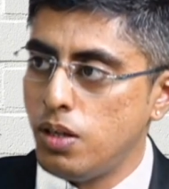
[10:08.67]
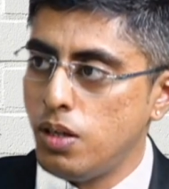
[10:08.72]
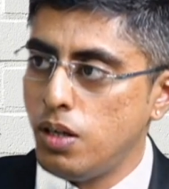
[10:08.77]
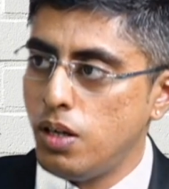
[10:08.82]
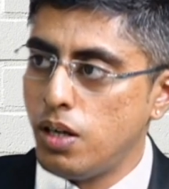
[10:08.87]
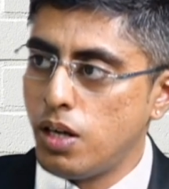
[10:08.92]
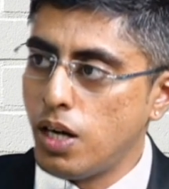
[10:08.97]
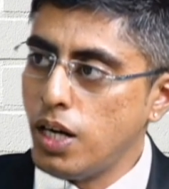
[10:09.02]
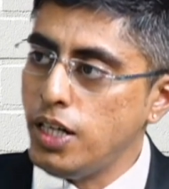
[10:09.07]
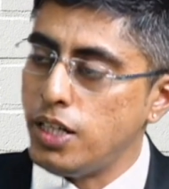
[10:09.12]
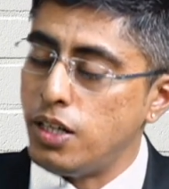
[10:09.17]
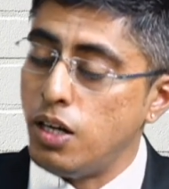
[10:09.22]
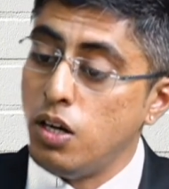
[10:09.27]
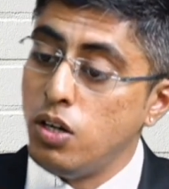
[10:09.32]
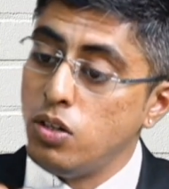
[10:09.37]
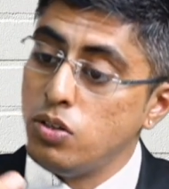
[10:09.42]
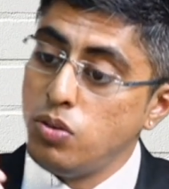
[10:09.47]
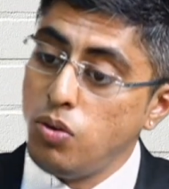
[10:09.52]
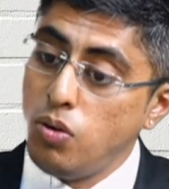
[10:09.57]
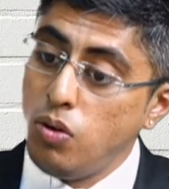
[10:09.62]
Right?
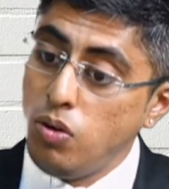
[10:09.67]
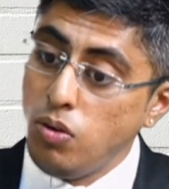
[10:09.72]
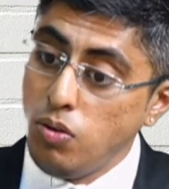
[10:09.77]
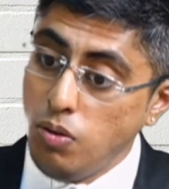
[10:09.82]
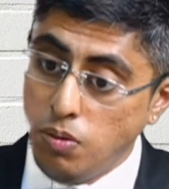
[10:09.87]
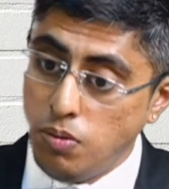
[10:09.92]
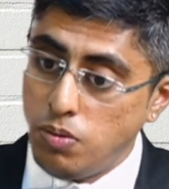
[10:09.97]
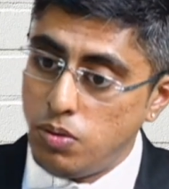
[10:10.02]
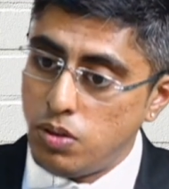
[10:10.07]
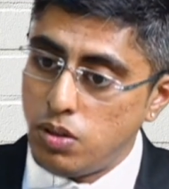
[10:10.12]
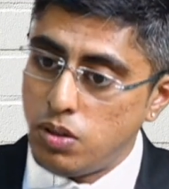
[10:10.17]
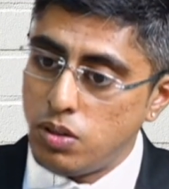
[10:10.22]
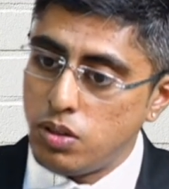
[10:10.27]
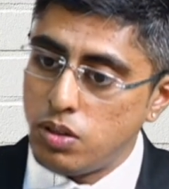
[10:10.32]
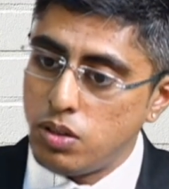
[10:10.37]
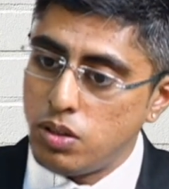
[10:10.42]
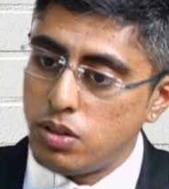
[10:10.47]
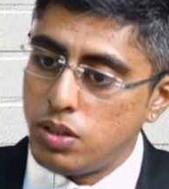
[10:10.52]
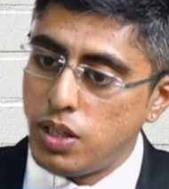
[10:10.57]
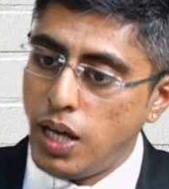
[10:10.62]
So
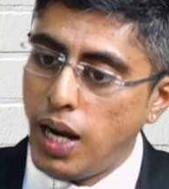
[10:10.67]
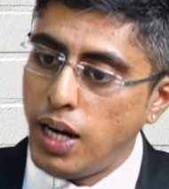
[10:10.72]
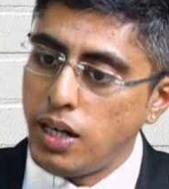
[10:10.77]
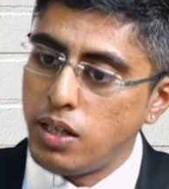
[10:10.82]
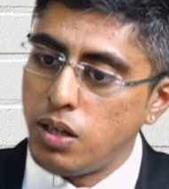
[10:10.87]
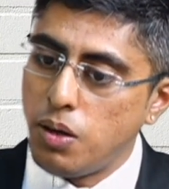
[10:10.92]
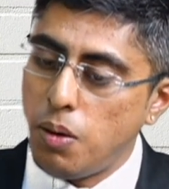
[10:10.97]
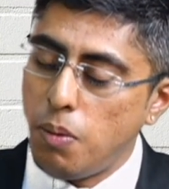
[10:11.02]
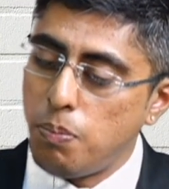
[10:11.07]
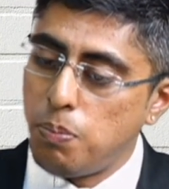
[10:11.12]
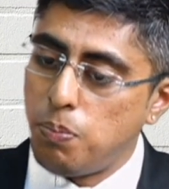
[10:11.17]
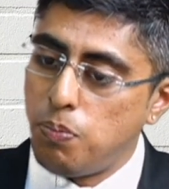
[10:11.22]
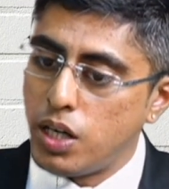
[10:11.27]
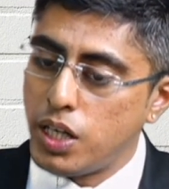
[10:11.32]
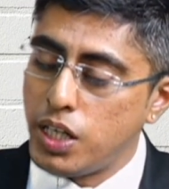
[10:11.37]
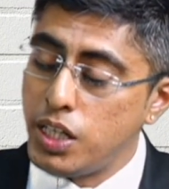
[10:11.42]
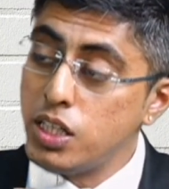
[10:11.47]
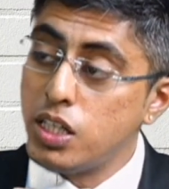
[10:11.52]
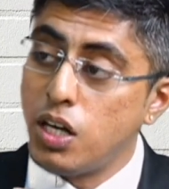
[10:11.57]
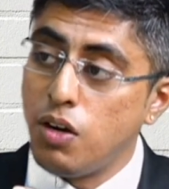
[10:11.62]
that
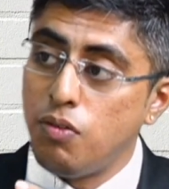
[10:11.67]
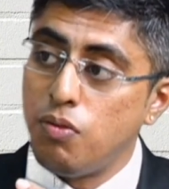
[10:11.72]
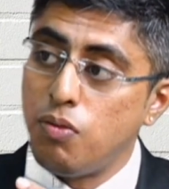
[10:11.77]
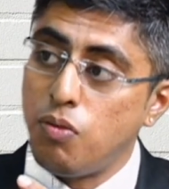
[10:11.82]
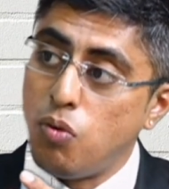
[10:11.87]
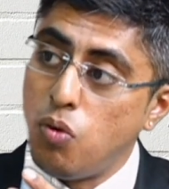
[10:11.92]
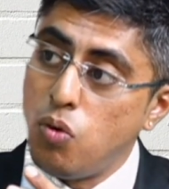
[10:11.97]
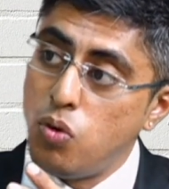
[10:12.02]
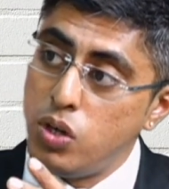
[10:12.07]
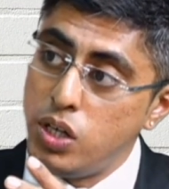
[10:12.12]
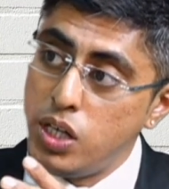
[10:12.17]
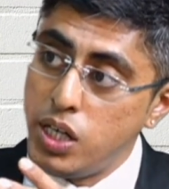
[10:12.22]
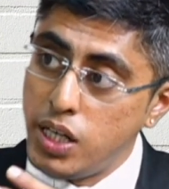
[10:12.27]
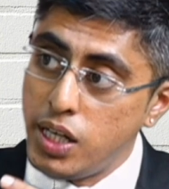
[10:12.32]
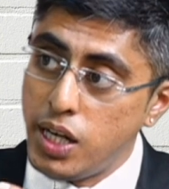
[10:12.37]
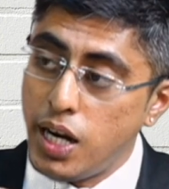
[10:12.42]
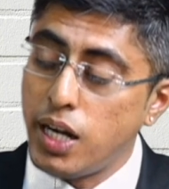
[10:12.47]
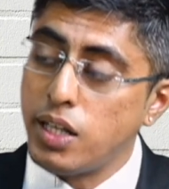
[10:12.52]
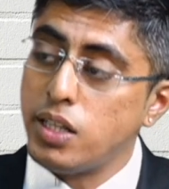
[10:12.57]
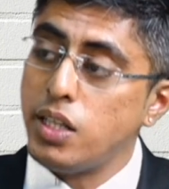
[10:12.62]
income, only
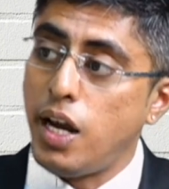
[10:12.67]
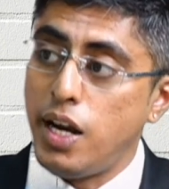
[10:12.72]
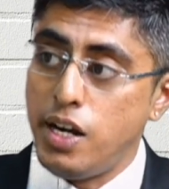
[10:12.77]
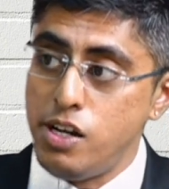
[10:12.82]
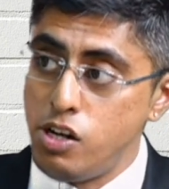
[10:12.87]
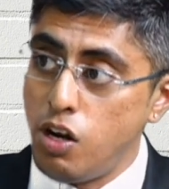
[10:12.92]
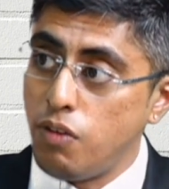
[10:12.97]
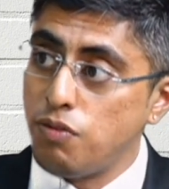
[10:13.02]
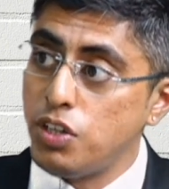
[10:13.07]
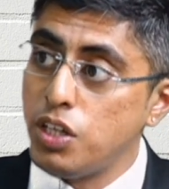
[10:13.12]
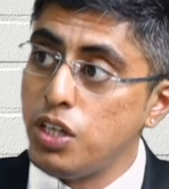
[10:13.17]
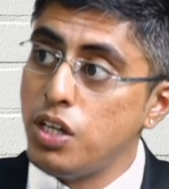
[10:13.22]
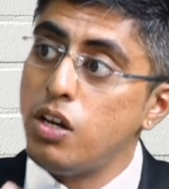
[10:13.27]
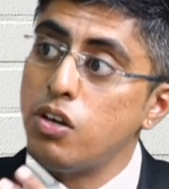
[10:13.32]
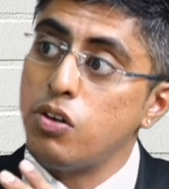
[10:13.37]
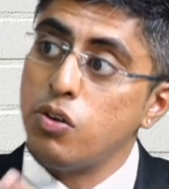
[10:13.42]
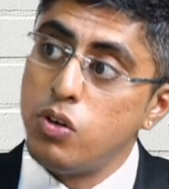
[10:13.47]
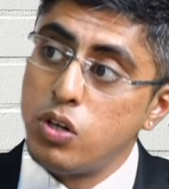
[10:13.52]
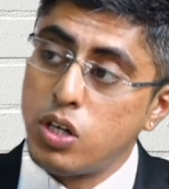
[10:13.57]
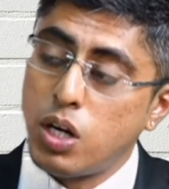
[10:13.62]
at the end of the year you
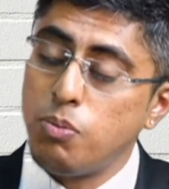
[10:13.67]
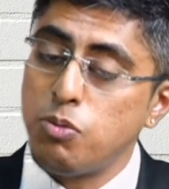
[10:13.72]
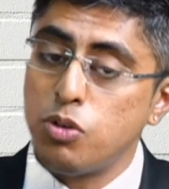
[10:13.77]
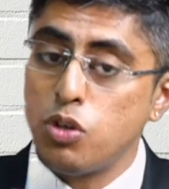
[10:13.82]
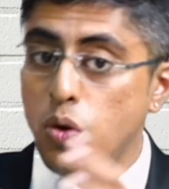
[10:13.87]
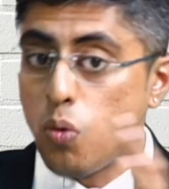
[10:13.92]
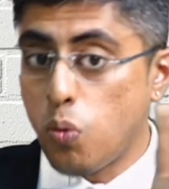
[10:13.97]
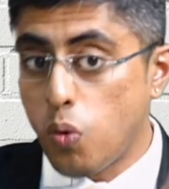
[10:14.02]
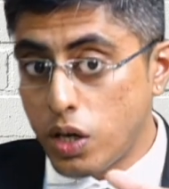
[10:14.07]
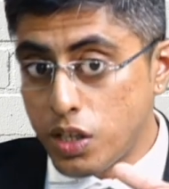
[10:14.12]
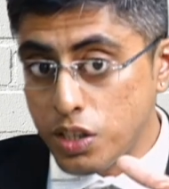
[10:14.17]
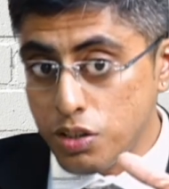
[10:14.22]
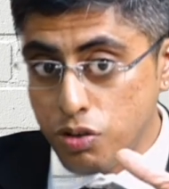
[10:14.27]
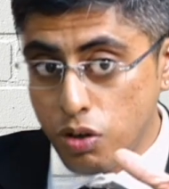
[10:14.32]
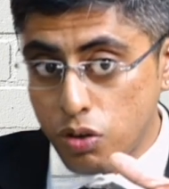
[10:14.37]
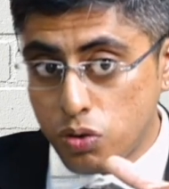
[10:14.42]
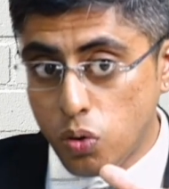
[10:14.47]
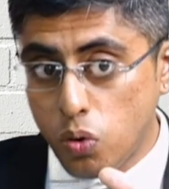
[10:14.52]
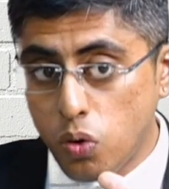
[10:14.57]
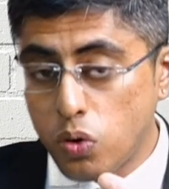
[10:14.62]
will come to know what is your
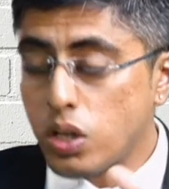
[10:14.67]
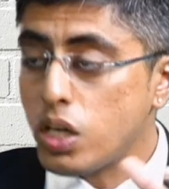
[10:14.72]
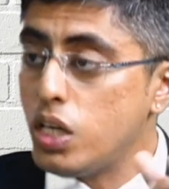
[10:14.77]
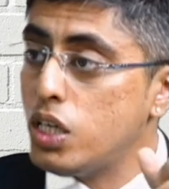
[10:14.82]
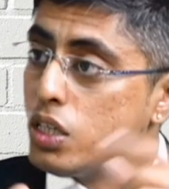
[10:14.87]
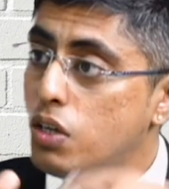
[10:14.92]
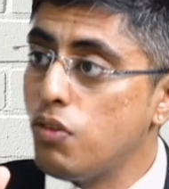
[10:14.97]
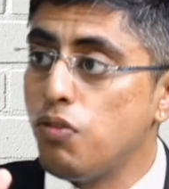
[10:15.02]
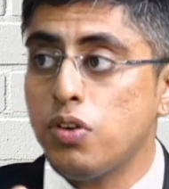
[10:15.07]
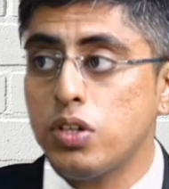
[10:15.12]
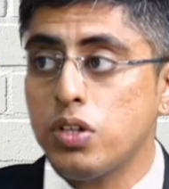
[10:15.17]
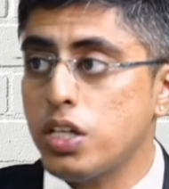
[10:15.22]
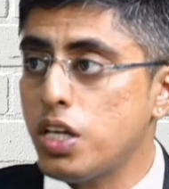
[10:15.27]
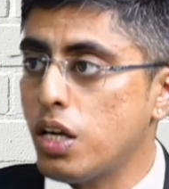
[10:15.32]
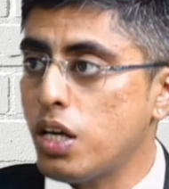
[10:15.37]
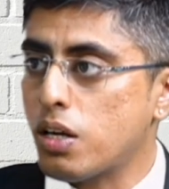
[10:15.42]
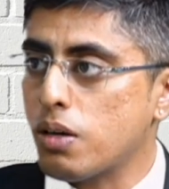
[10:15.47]
total income for the year.